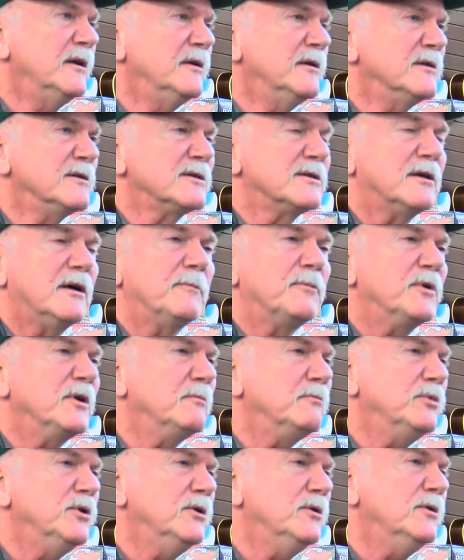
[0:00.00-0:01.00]
there's
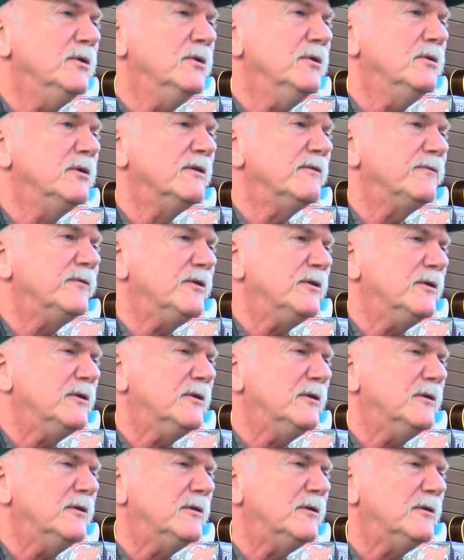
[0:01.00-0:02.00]
something
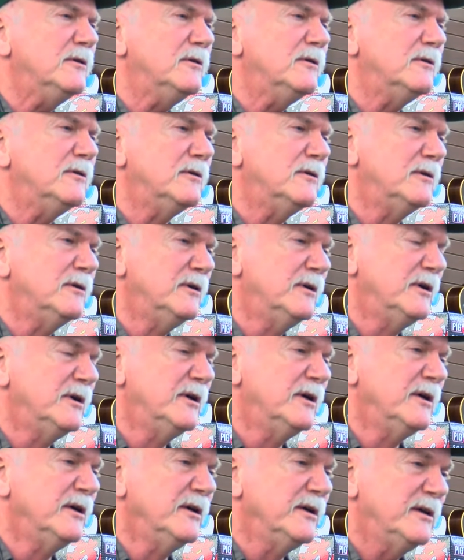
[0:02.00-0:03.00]
beautiful
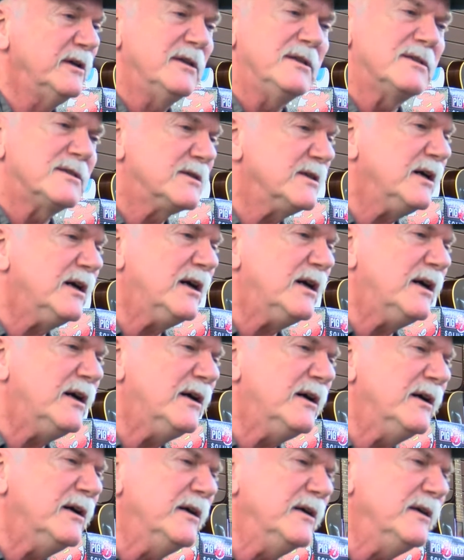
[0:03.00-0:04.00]

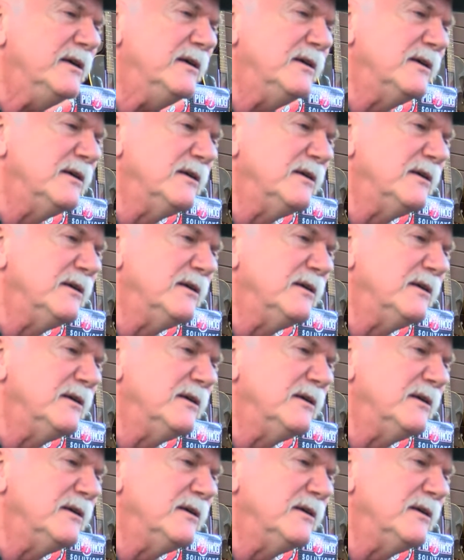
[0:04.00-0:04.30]
inside.